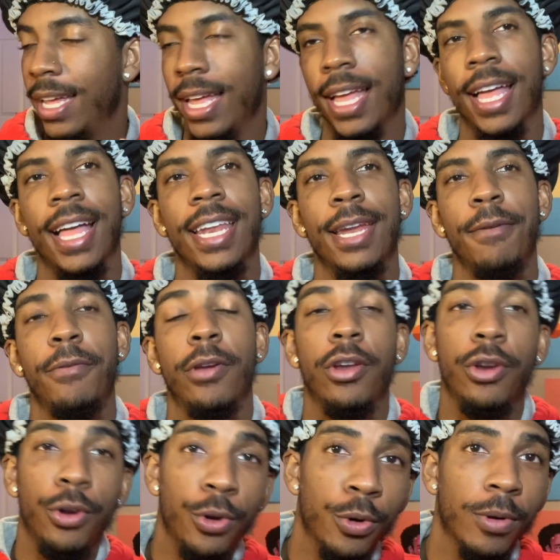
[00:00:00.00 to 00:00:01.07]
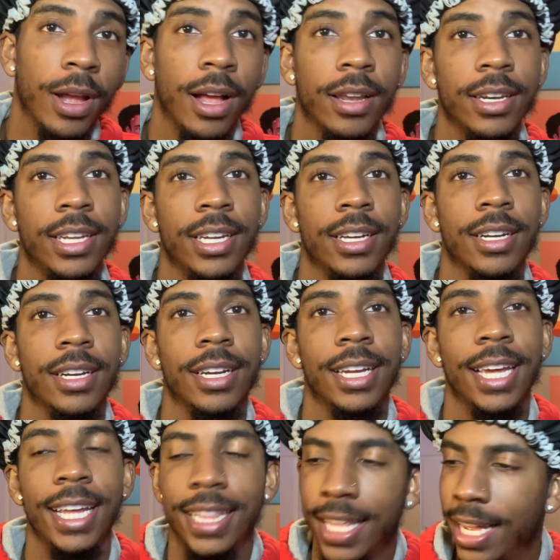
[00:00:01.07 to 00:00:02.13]
And if you're new around here,
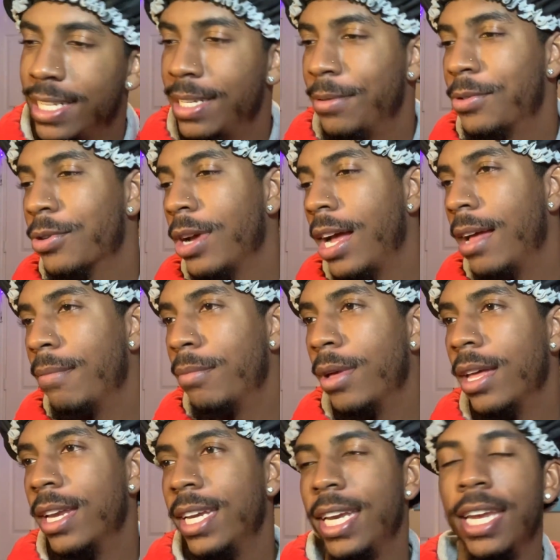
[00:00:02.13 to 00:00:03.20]
hit that subscribe button.